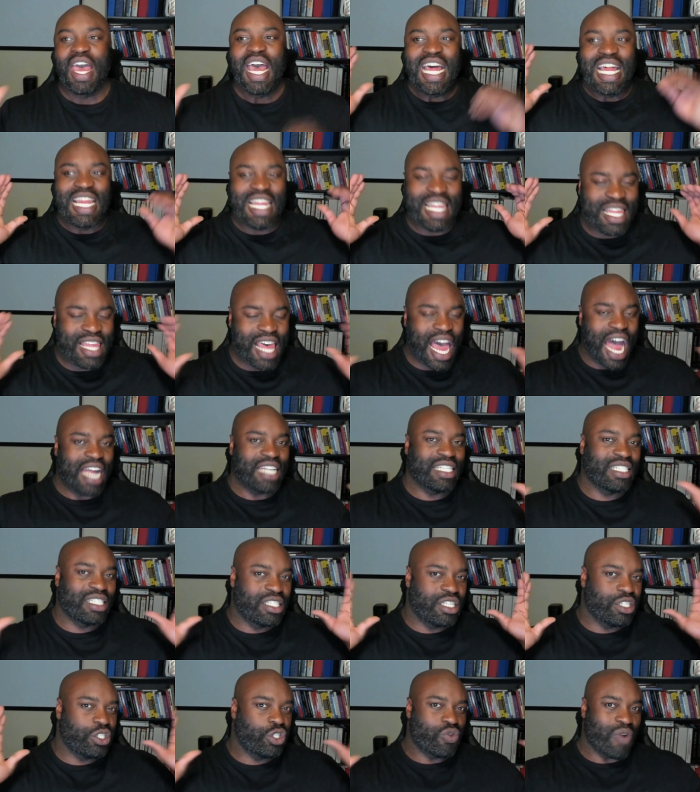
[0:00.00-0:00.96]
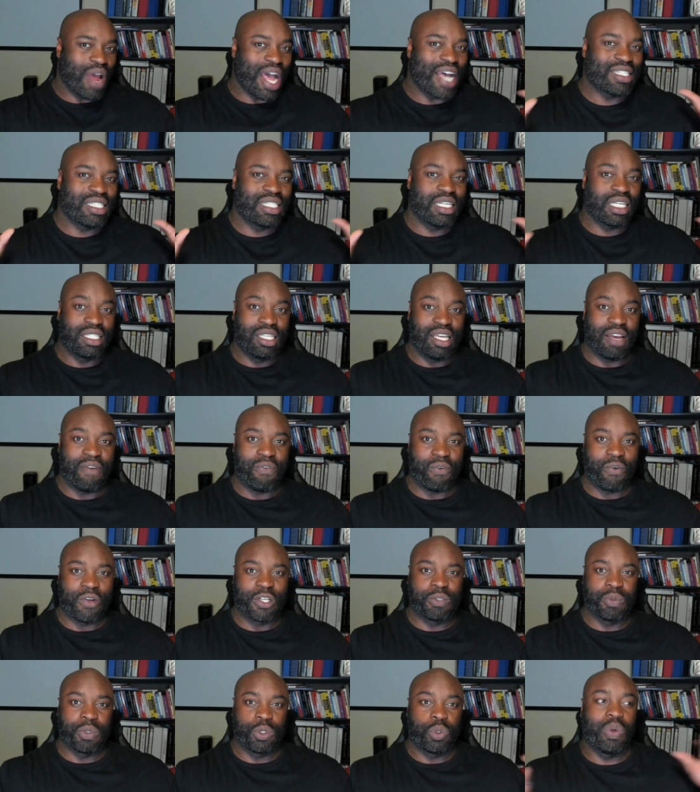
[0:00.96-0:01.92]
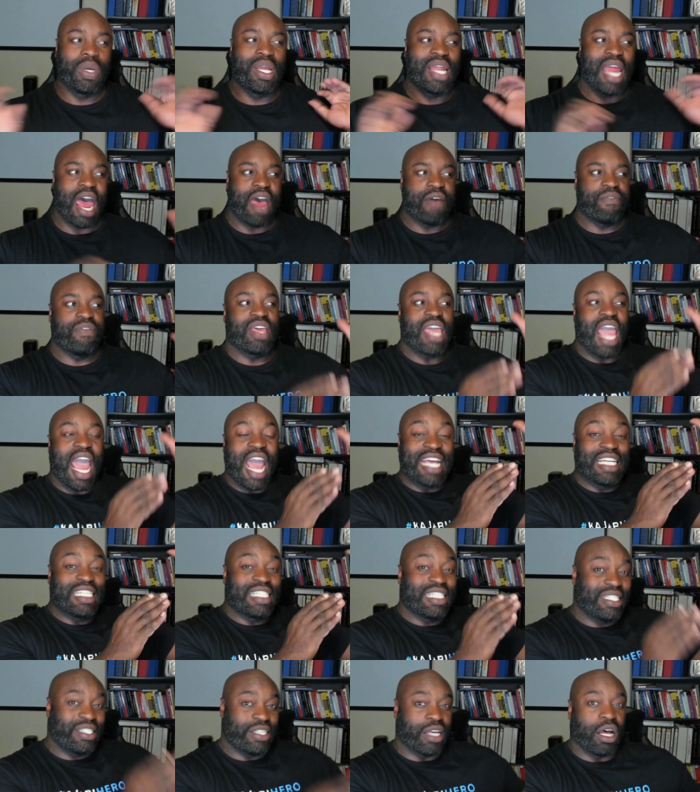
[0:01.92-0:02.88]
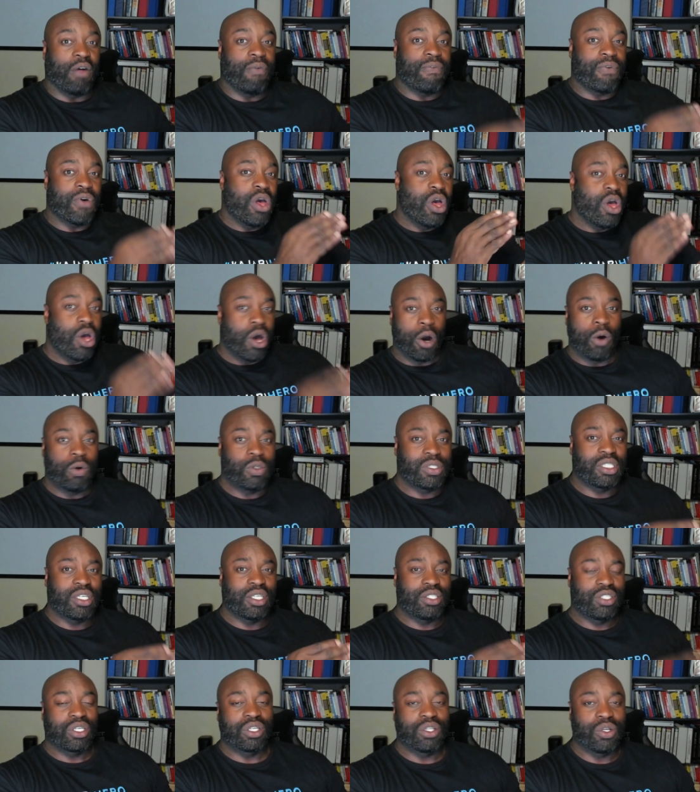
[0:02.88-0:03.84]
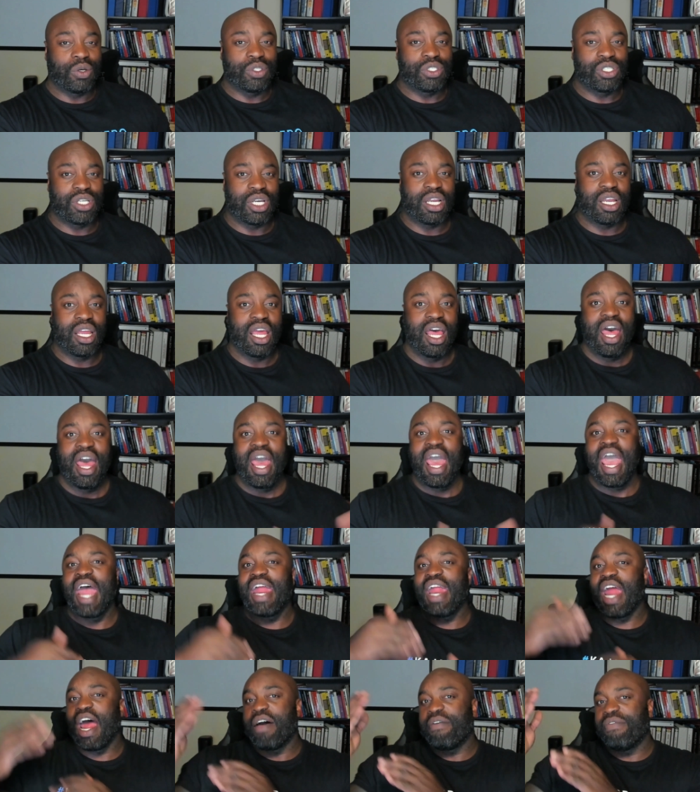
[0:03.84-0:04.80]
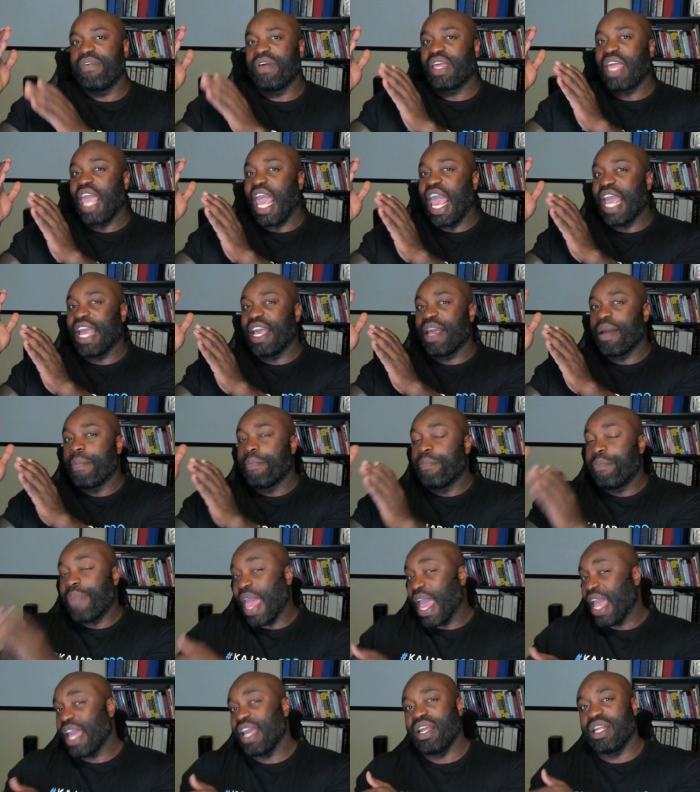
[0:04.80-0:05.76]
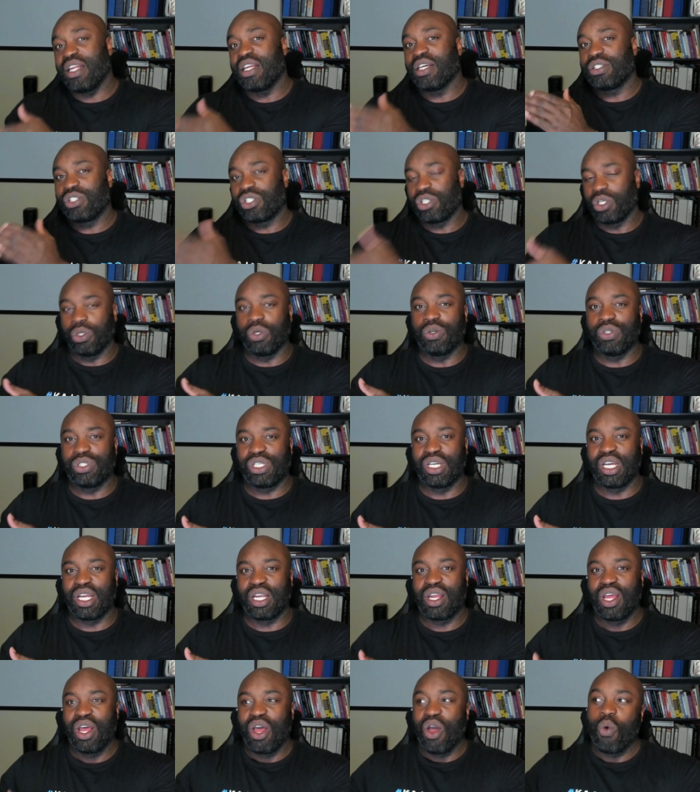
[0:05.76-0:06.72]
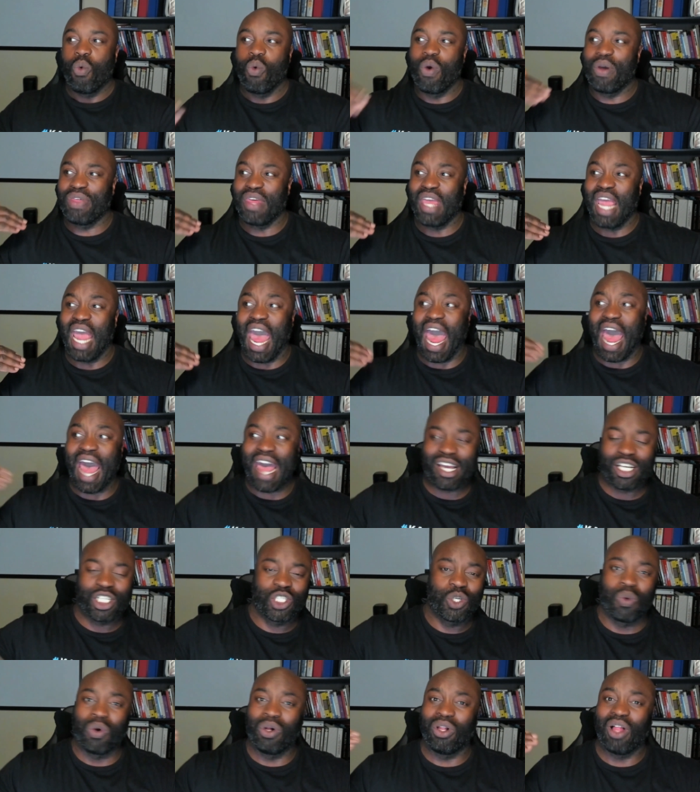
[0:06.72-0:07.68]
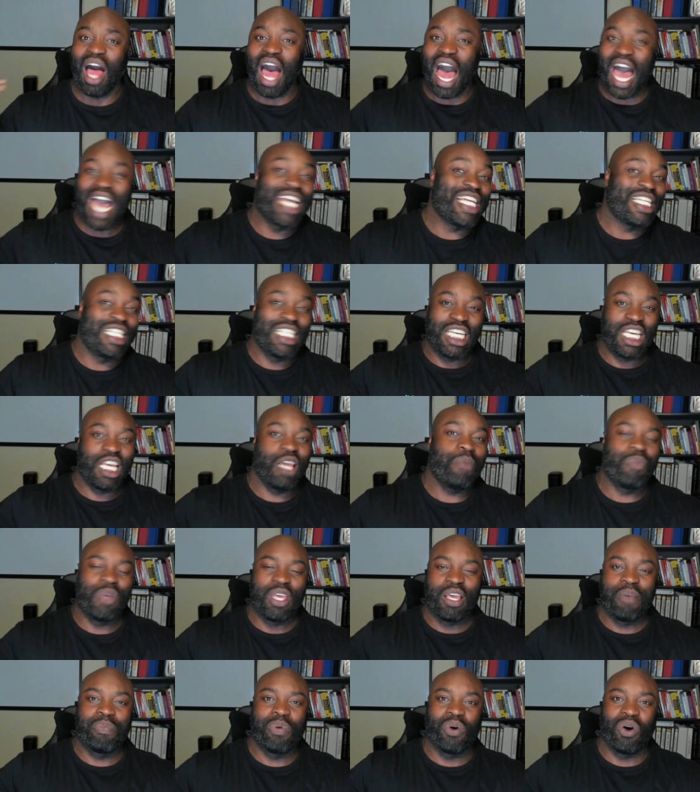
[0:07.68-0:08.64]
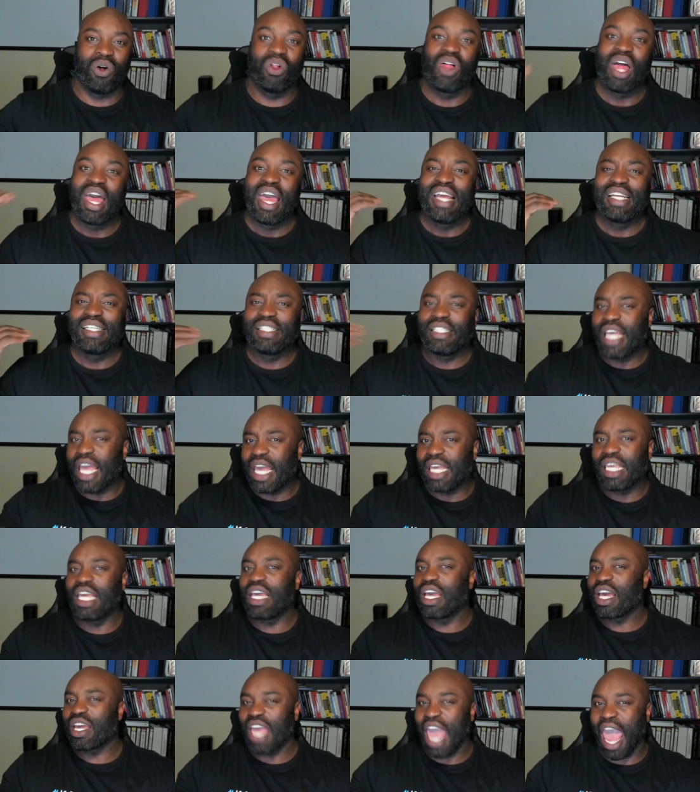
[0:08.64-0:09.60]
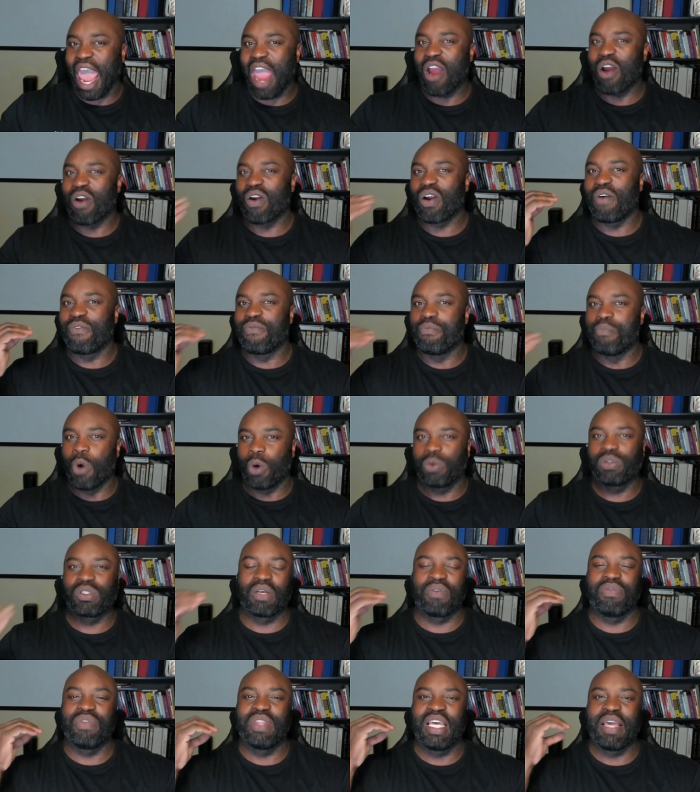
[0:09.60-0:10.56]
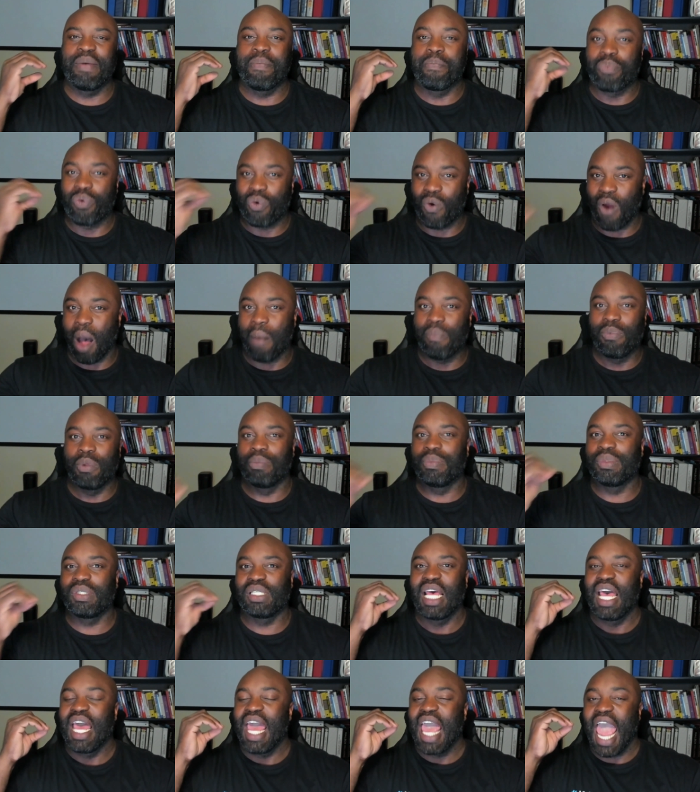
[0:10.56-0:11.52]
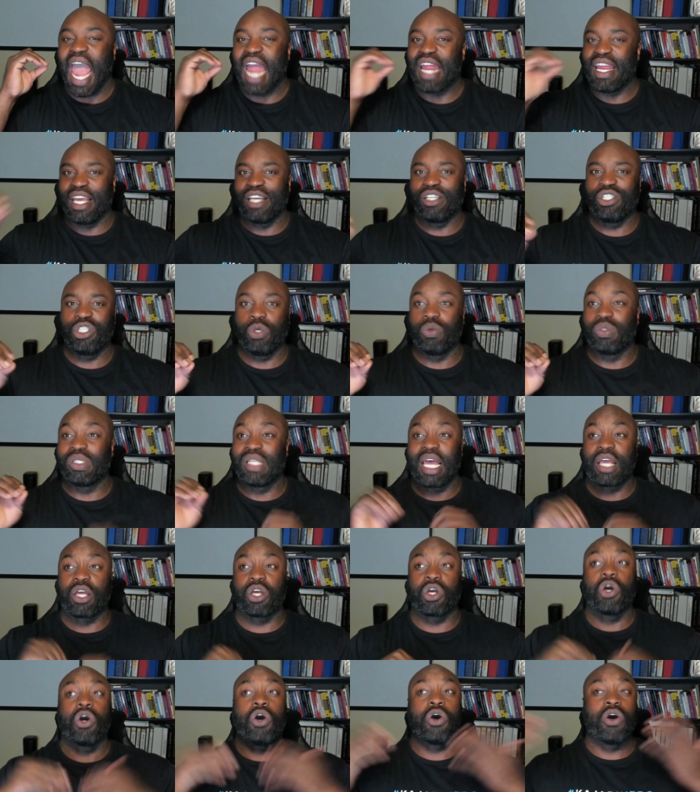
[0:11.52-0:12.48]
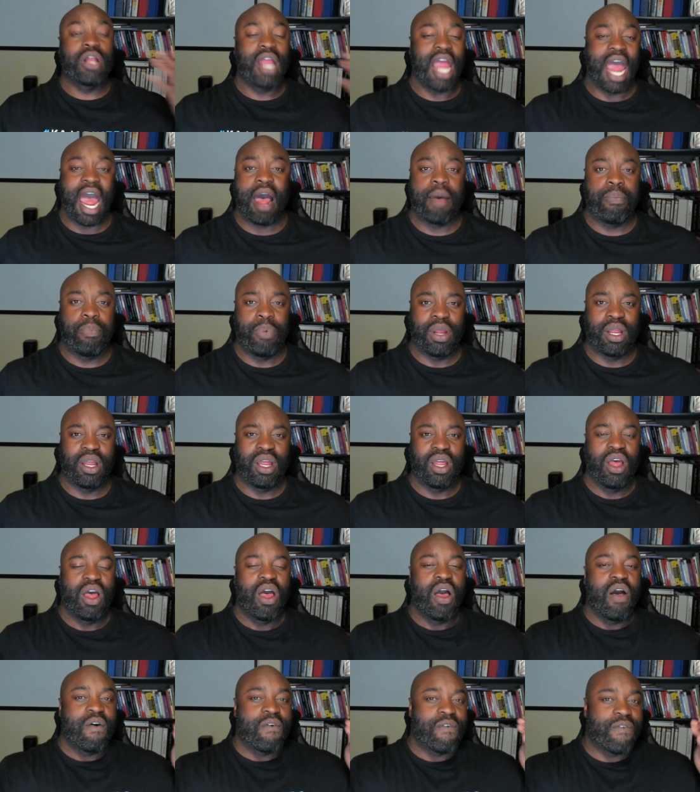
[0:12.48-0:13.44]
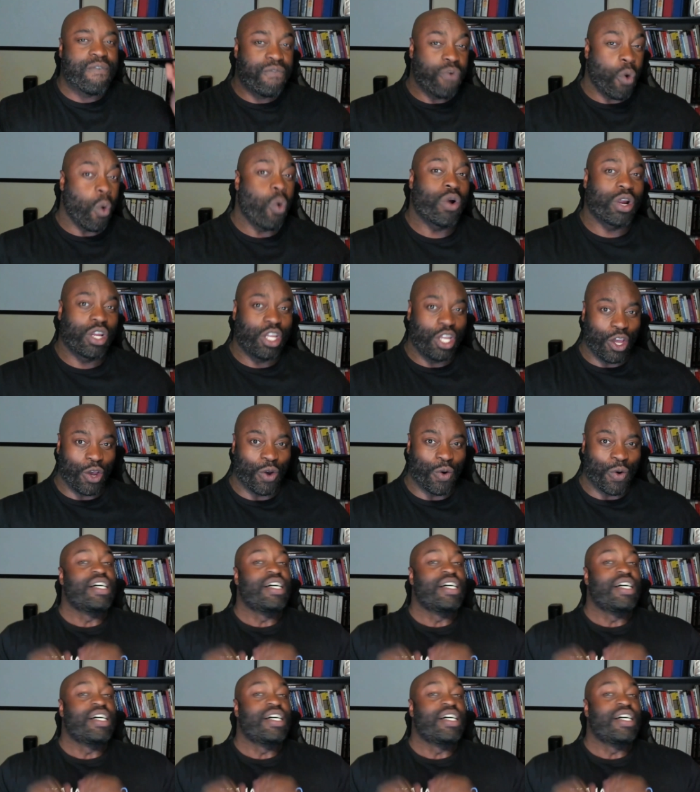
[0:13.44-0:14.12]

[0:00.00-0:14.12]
That's the drastic difference between having a self-hosted solution and having a paid solution with actual IT people taking care of most of the problems and issues that could happen for you.